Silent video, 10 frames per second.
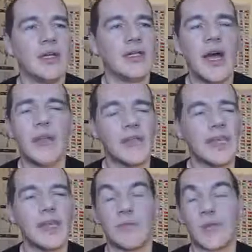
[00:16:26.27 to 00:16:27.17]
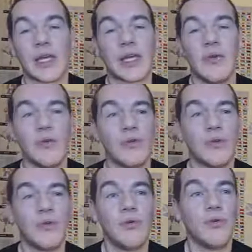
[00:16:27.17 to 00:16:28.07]
it's hard to keep track of
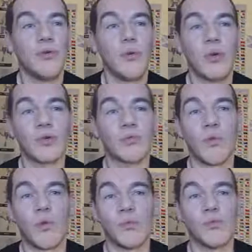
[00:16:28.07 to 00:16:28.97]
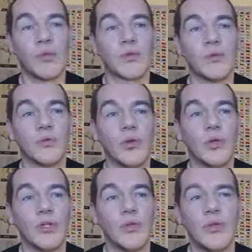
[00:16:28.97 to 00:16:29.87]
who's who and what's what and what's going
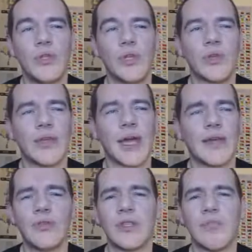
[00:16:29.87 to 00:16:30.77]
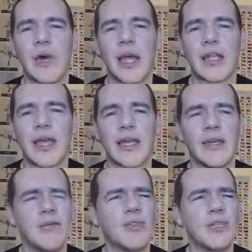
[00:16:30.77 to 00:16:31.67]
on and who's the good guy, who's the bad
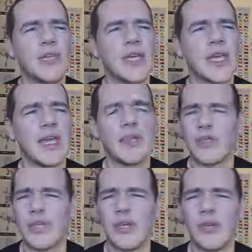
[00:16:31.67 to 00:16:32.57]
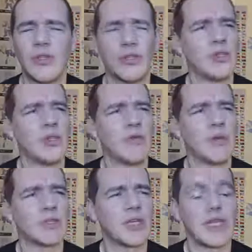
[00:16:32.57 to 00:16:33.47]
guy, who's she again, is she good, is she on
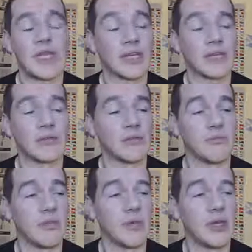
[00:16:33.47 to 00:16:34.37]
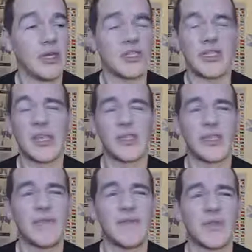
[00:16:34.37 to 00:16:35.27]
my side, I don't remember. Is this
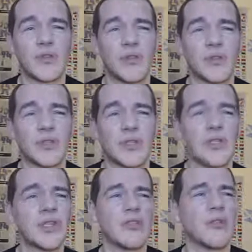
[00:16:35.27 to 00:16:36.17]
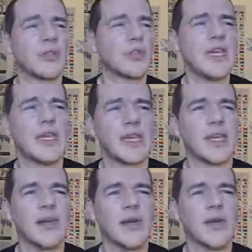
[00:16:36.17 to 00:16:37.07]
actually even Snow? Is this Solid
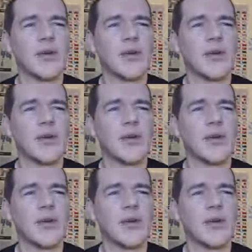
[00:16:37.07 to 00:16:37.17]
Snake?